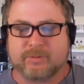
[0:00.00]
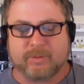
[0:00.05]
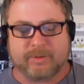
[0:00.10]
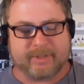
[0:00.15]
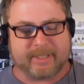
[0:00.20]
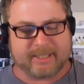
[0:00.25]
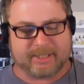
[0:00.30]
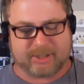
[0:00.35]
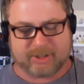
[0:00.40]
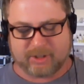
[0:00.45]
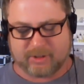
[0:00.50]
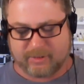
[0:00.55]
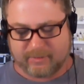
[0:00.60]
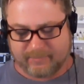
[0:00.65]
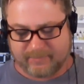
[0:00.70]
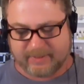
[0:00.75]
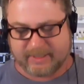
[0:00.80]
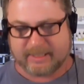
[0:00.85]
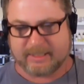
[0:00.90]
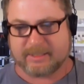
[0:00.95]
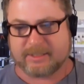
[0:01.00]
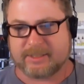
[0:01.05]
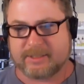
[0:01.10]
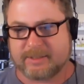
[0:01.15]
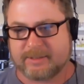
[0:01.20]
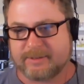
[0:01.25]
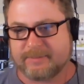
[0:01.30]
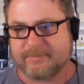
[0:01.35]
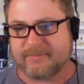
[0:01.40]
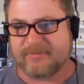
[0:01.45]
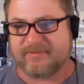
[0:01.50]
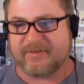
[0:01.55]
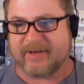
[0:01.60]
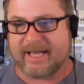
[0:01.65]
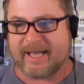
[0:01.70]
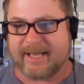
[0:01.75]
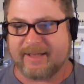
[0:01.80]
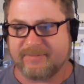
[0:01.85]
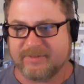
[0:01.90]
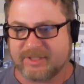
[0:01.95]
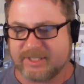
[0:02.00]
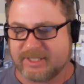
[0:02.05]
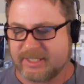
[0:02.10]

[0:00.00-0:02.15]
when they serve these 5 and